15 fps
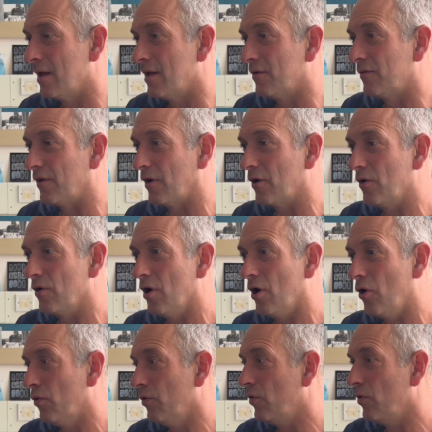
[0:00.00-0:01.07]
So
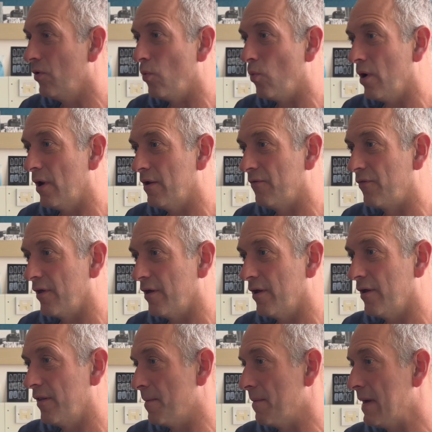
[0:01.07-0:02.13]
on one of
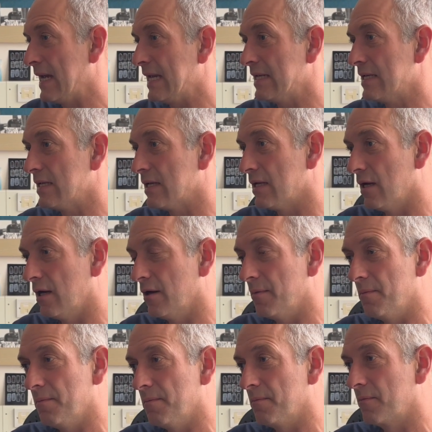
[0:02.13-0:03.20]
the main
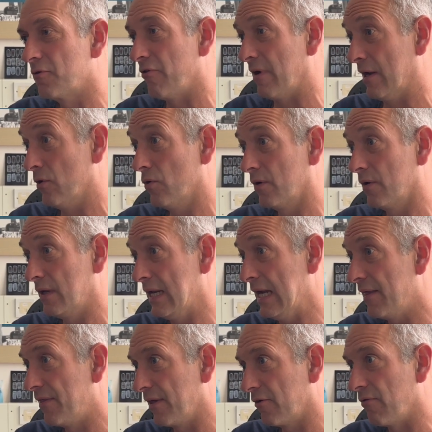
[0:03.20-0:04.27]

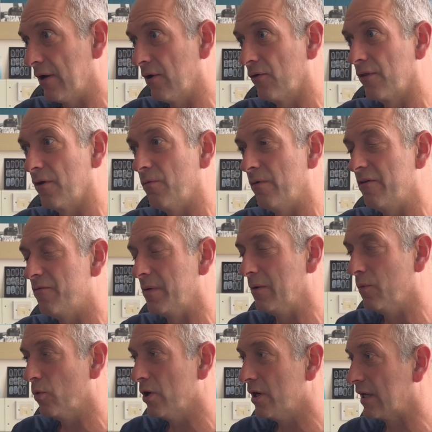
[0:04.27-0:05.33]
Neolithic crannog that we've
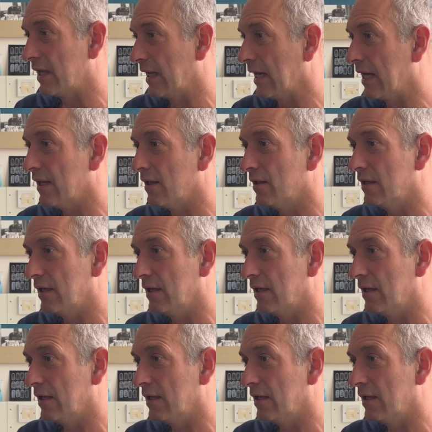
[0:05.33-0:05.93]
been working at